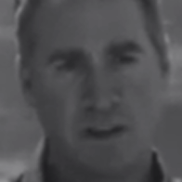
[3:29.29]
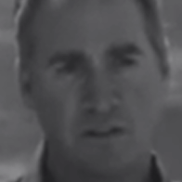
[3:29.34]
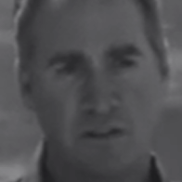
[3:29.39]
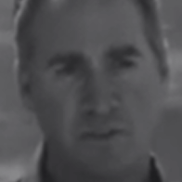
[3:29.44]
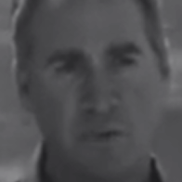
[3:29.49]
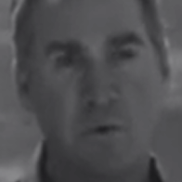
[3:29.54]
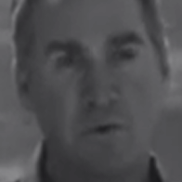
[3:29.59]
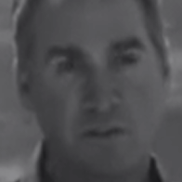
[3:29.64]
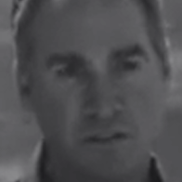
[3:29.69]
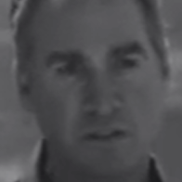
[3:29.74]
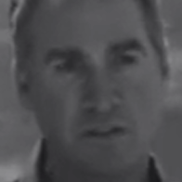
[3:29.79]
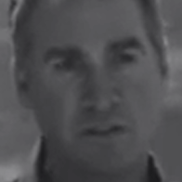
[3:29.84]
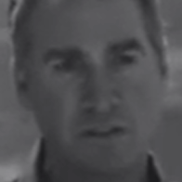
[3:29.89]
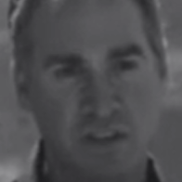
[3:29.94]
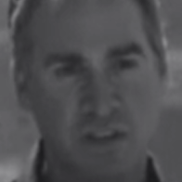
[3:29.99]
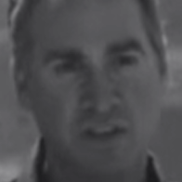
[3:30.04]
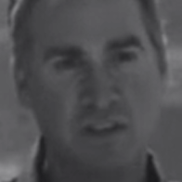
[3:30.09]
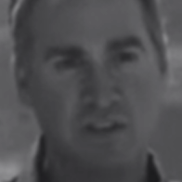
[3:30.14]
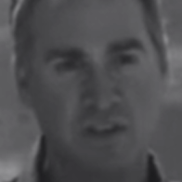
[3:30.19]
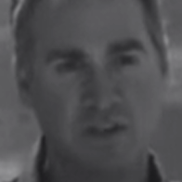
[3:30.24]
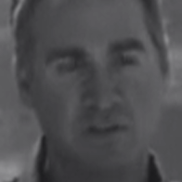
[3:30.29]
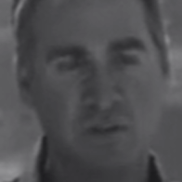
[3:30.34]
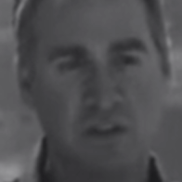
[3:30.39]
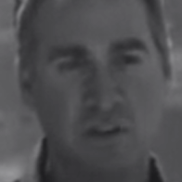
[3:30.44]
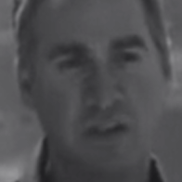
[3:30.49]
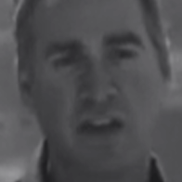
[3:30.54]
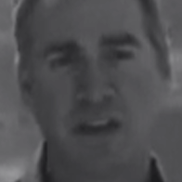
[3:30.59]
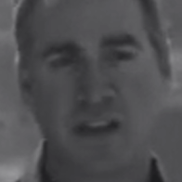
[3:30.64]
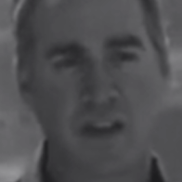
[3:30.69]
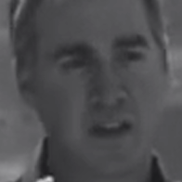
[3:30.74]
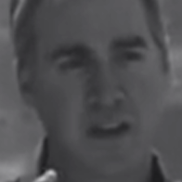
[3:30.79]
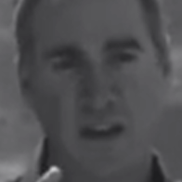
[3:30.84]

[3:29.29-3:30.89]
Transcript: voices in the industry, like